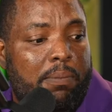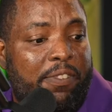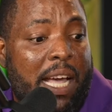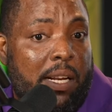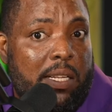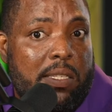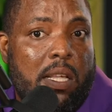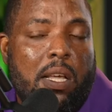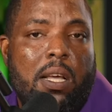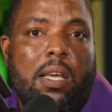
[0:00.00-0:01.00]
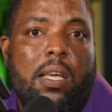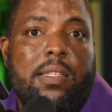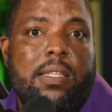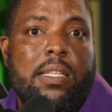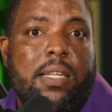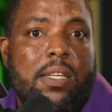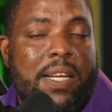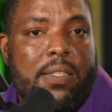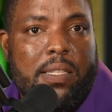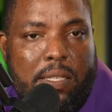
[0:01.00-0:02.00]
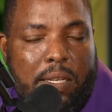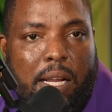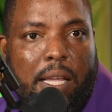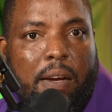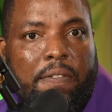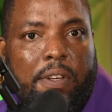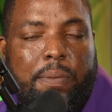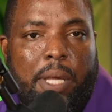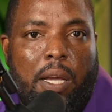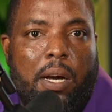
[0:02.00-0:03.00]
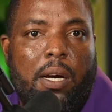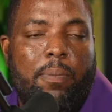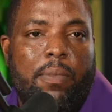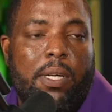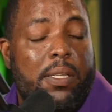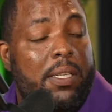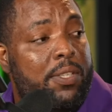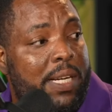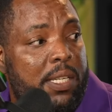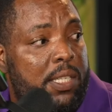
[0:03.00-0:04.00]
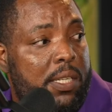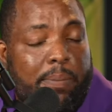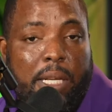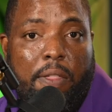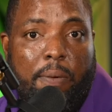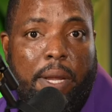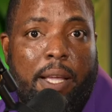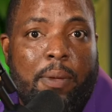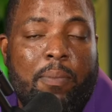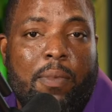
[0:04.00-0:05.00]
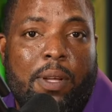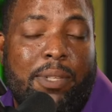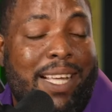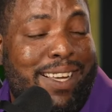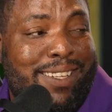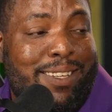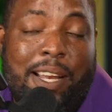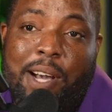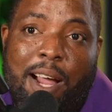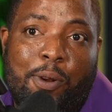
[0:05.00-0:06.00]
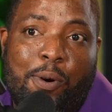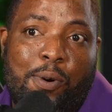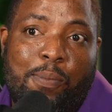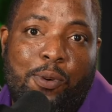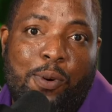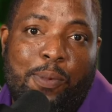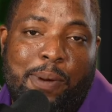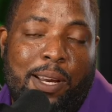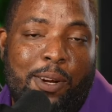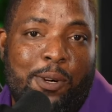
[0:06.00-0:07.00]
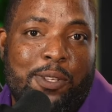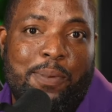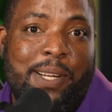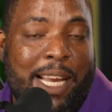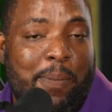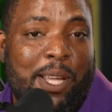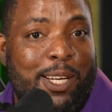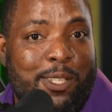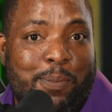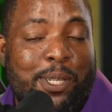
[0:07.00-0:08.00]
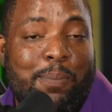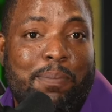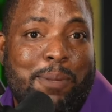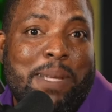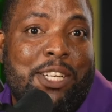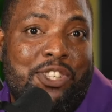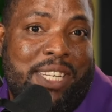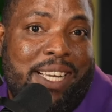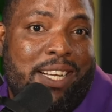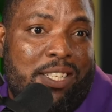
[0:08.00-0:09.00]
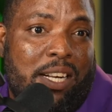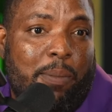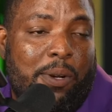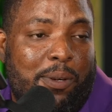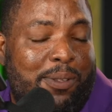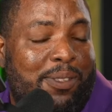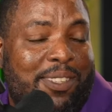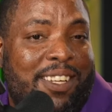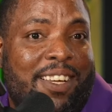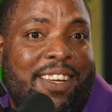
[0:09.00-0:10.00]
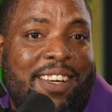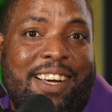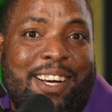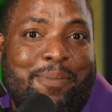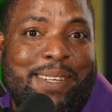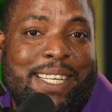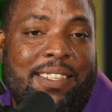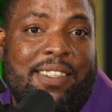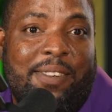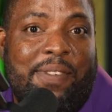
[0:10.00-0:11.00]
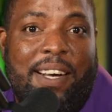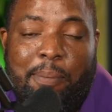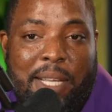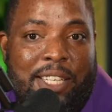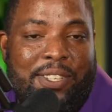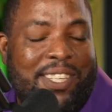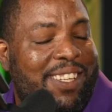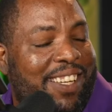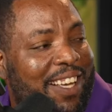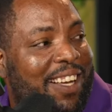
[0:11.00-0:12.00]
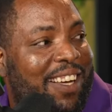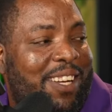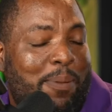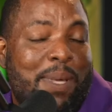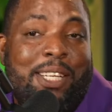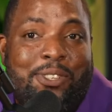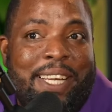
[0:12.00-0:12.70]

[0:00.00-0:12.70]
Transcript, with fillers: finals. It's it's a transitional year for Jamaica on the traditional big three I mean, like, I don't, I don't want nobody a cosplay when them hear this, but the, the big tree get chopped down. Um, it is a fact. The big, tree, hmm. the big tree